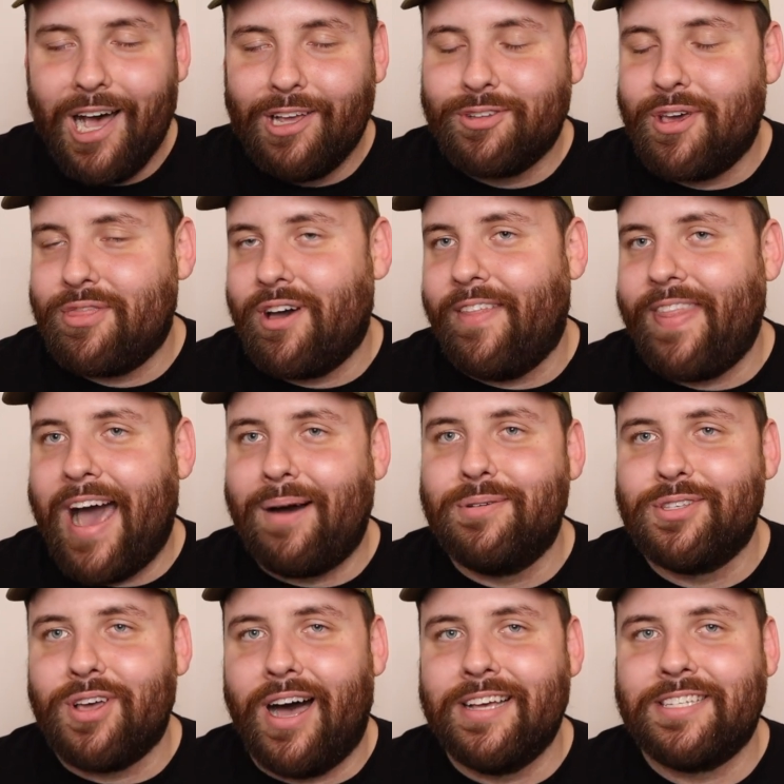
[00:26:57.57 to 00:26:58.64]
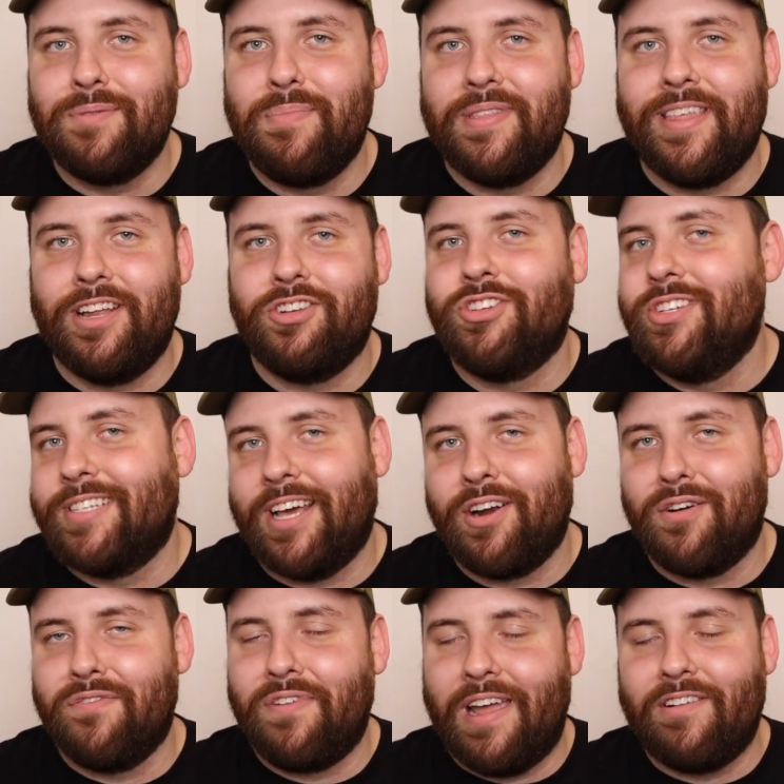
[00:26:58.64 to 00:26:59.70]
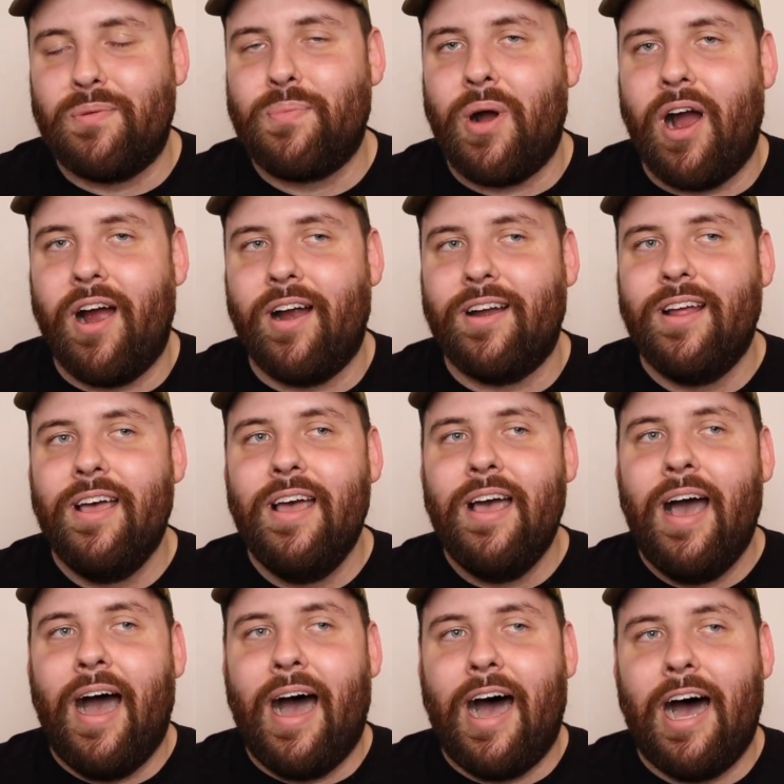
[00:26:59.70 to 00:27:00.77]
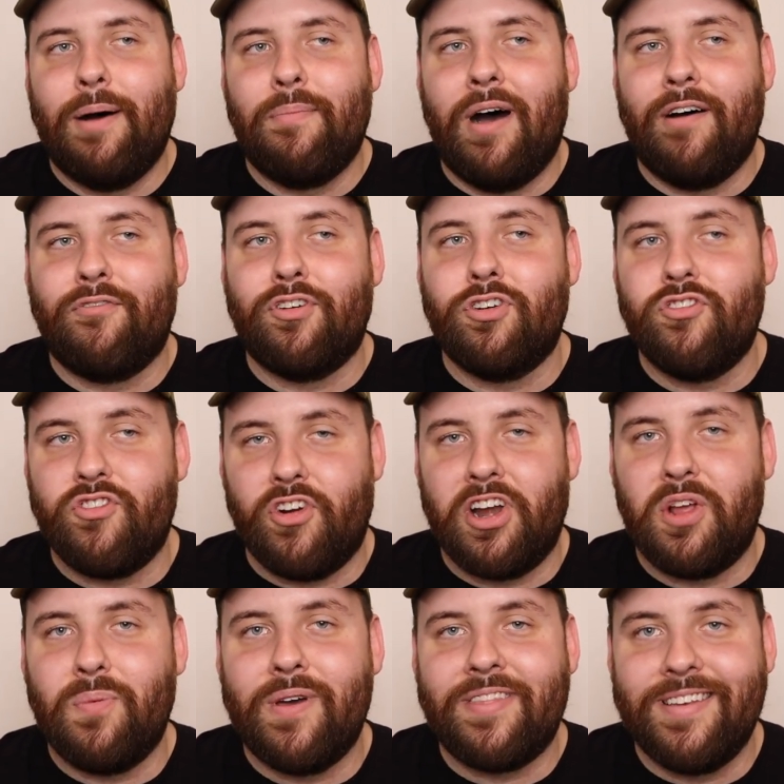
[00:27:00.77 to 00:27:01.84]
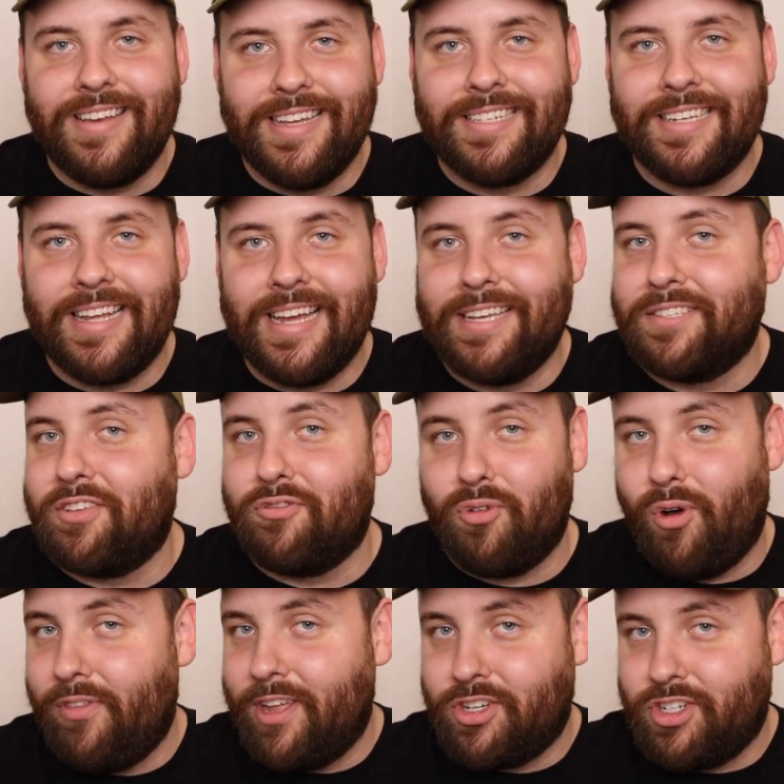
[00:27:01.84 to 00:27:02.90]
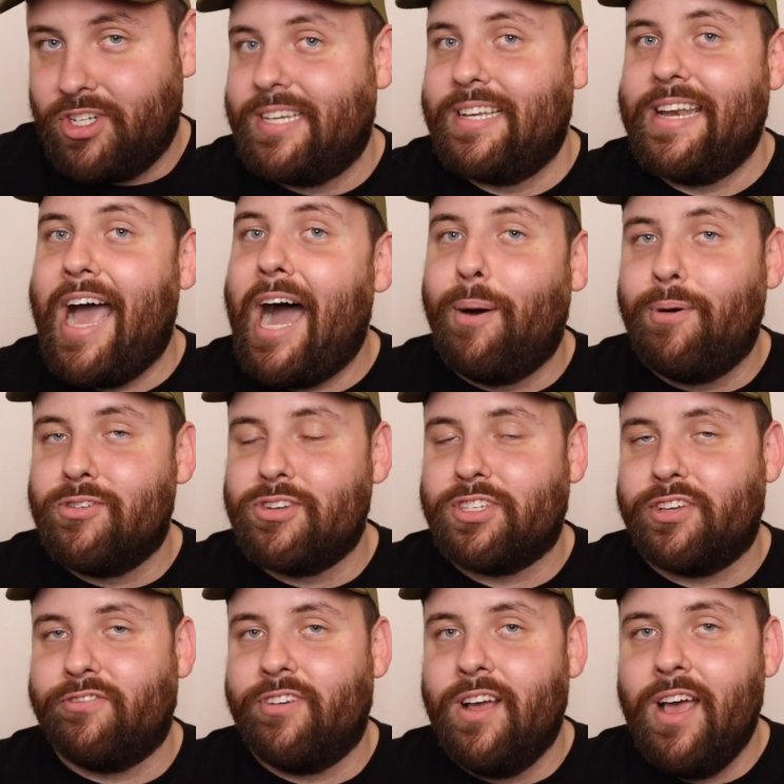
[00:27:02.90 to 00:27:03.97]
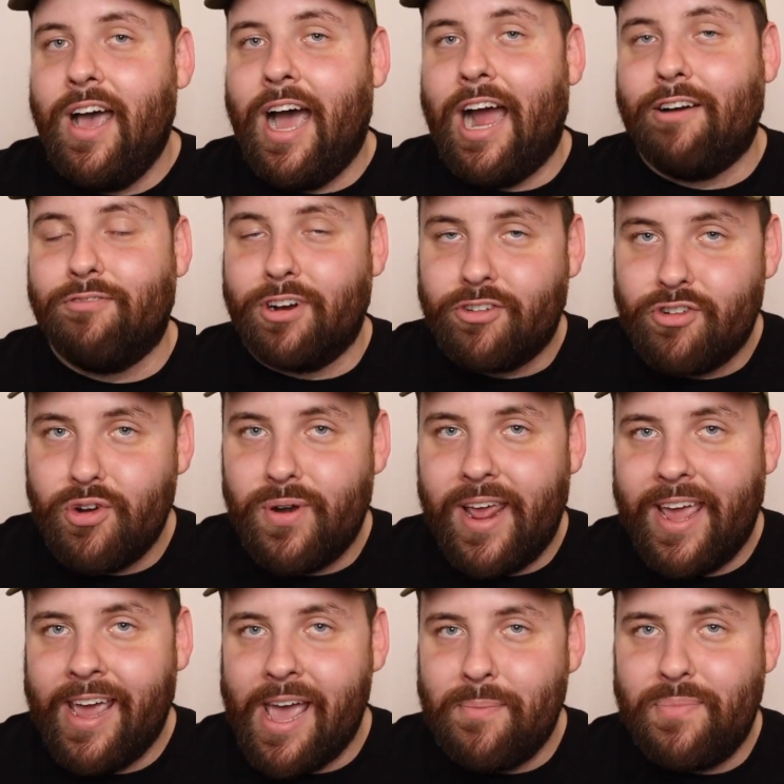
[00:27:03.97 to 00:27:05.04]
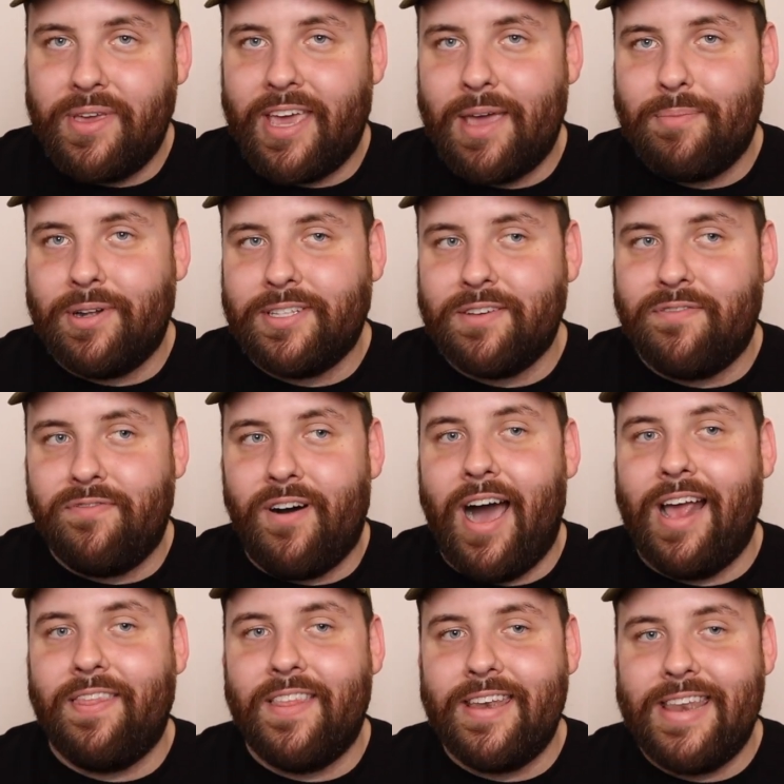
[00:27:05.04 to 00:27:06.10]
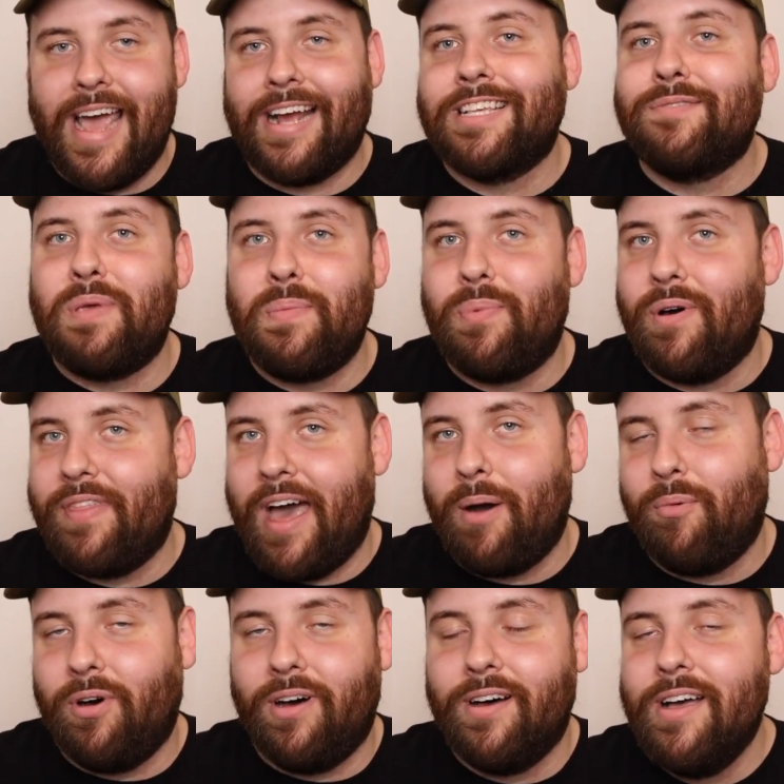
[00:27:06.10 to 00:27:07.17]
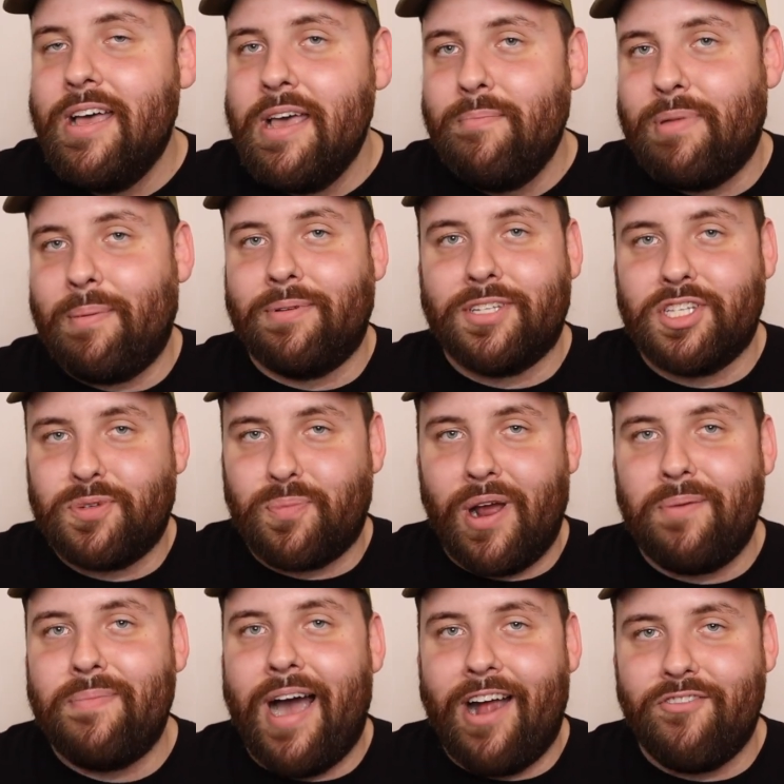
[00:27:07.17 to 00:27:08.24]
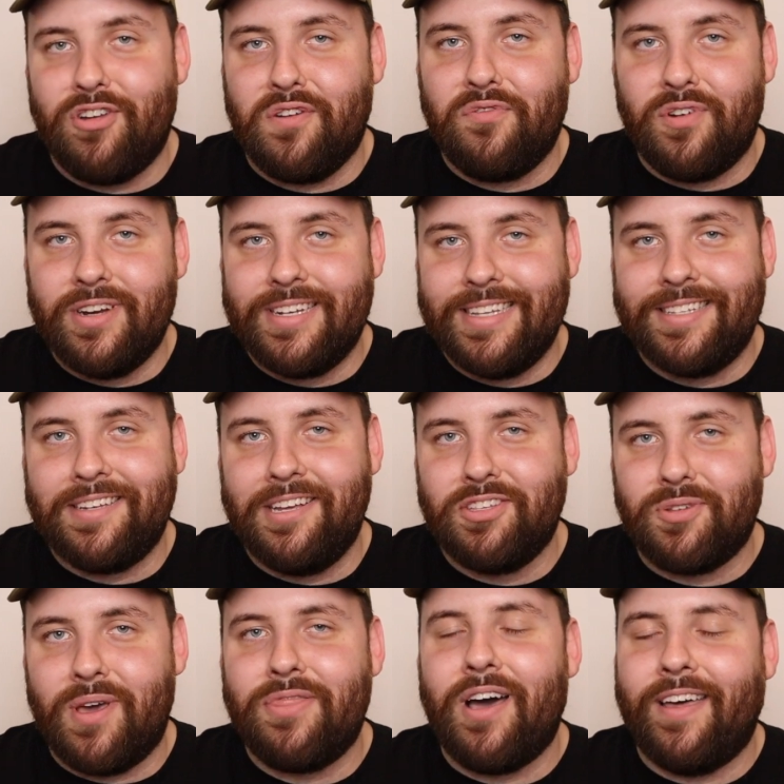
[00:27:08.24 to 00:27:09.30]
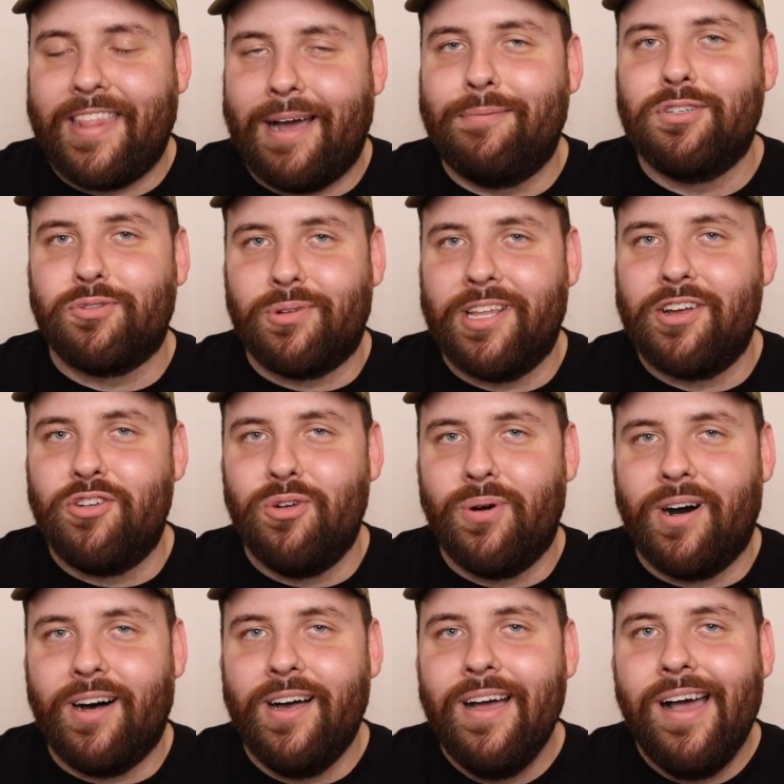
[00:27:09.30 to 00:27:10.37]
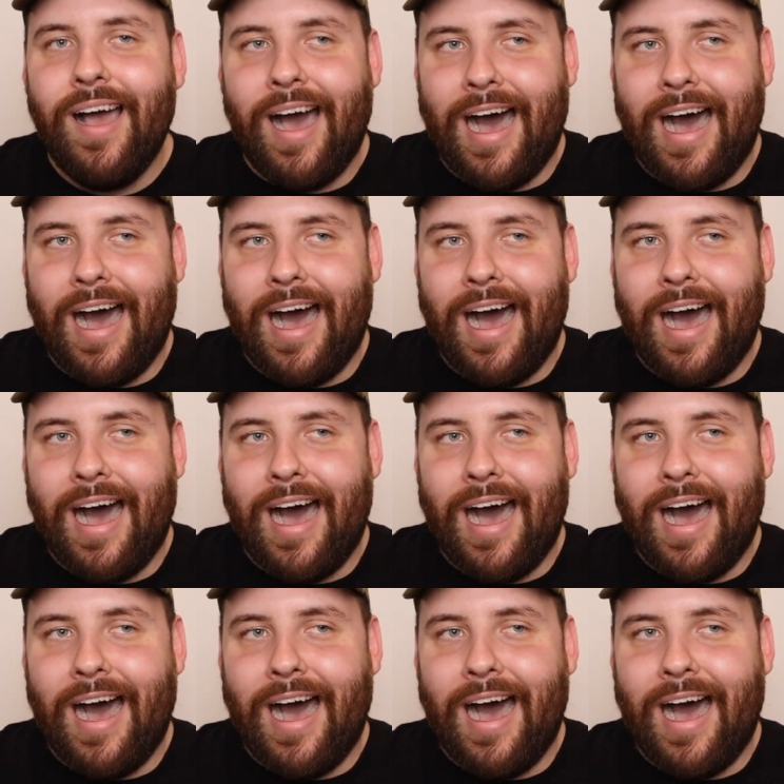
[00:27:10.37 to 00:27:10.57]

So I thought that was awesome. But then she said her favorite part of her journey with Disney is the role that in now, which is in recruiting and being able to find the next people that will be able to spread magic for Disney. So I thought that was really cool.